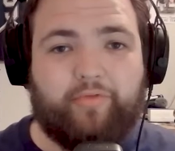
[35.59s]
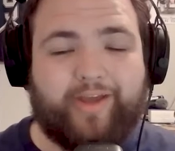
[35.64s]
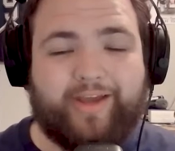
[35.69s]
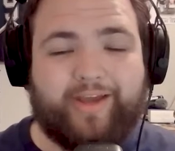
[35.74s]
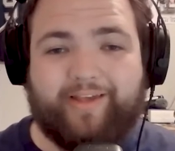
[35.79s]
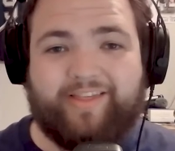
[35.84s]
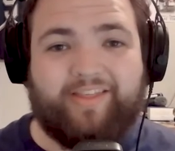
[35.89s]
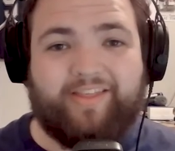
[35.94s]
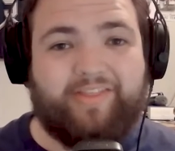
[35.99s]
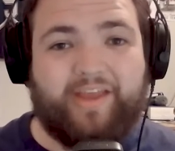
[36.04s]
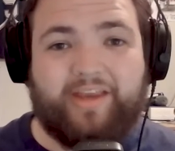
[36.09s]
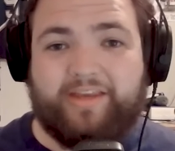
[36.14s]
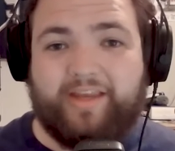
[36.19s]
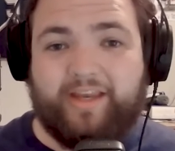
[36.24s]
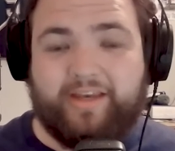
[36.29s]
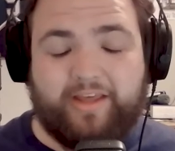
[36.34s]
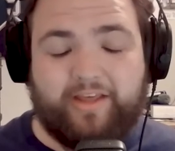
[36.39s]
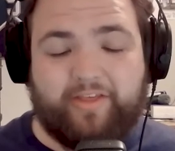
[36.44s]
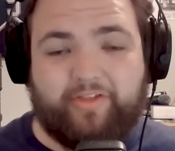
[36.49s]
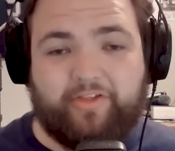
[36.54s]
Like I said, they
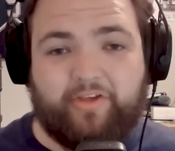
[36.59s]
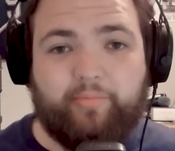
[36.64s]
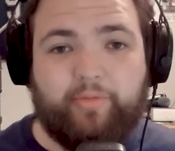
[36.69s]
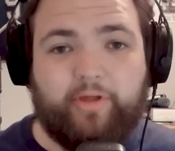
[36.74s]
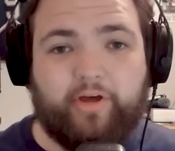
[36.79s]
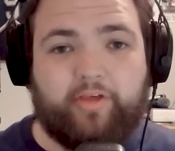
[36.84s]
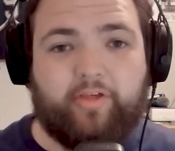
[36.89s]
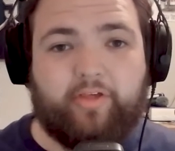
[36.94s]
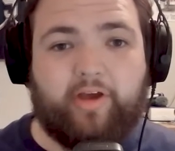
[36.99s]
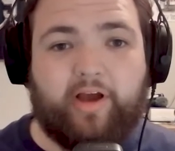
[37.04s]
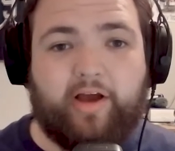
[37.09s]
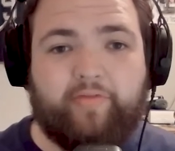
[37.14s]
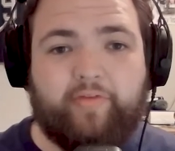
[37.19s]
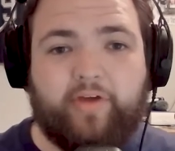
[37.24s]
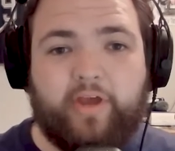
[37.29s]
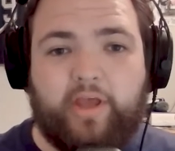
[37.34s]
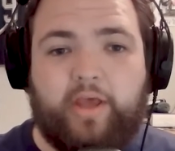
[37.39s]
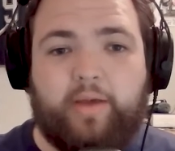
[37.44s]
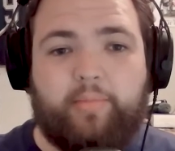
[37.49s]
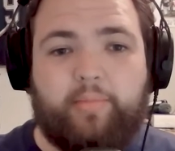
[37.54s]
did get some looks off,
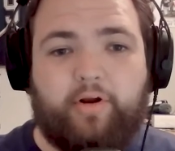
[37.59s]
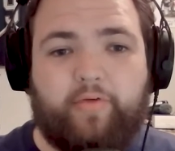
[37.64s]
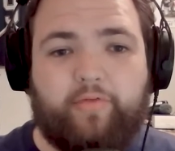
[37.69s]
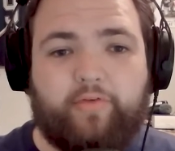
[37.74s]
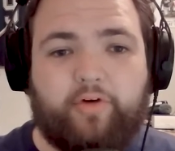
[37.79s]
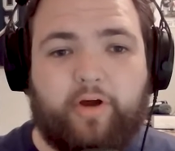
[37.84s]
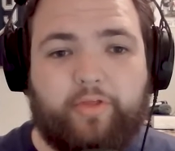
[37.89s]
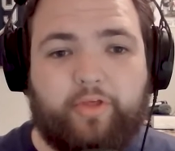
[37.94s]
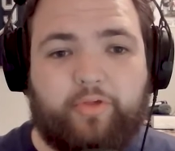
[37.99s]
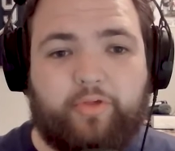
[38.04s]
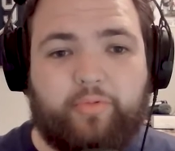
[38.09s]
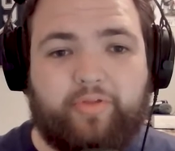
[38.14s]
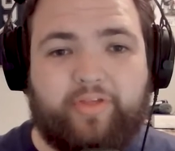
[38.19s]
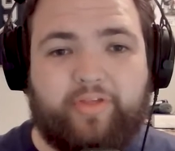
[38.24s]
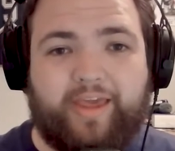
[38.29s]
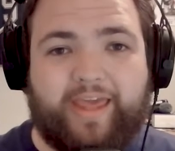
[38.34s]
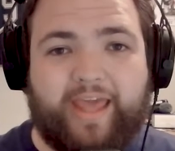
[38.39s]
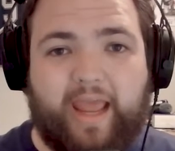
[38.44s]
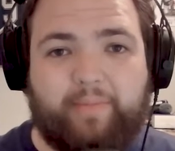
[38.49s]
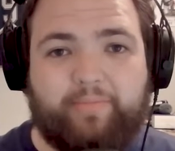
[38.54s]
but overall this was
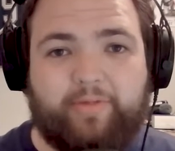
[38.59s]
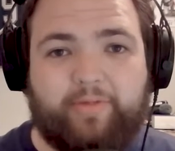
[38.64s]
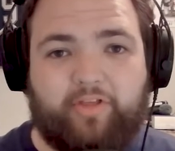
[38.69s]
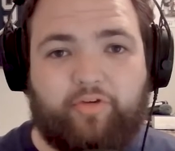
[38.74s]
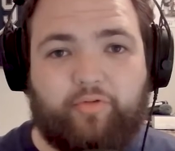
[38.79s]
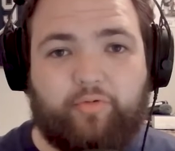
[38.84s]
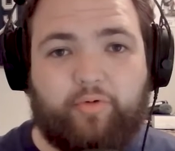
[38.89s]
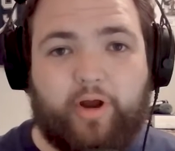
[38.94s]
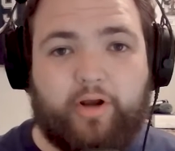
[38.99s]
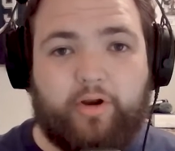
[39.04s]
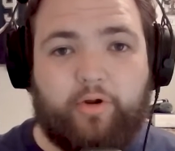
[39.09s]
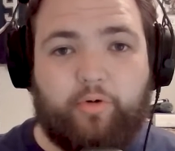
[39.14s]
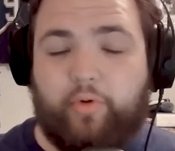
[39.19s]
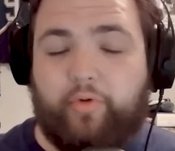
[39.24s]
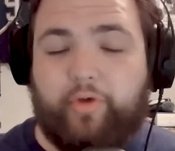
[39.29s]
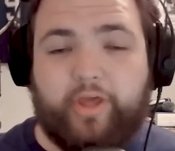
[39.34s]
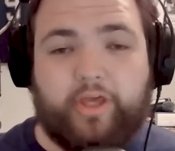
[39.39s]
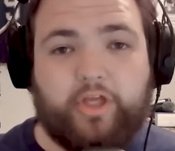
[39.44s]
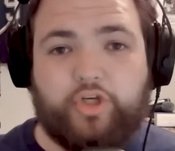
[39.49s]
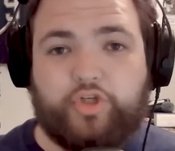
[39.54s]
a game that Toronto
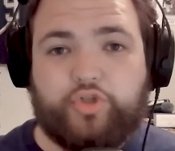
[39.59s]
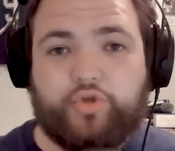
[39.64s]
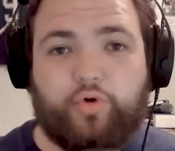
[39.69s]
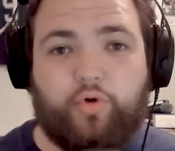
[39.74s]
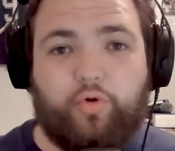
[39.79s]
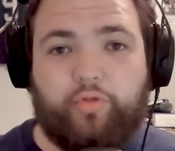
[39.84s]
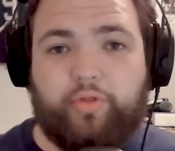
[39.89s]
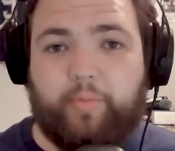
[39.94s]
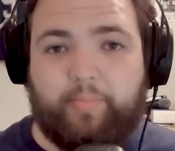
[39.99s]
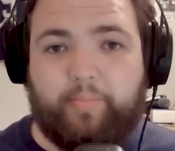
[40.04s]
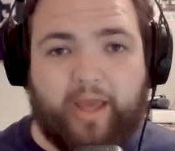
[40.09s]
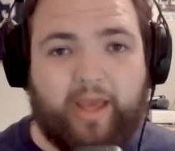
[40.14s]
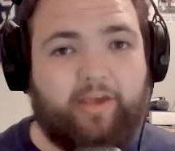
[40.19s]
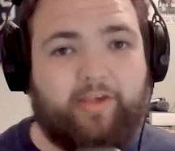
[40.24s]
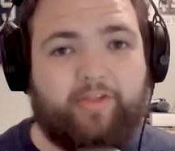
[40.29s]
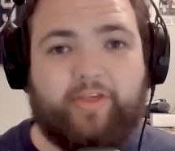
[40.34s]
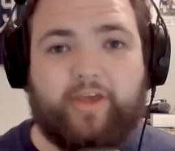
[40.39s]
really controlled the pace.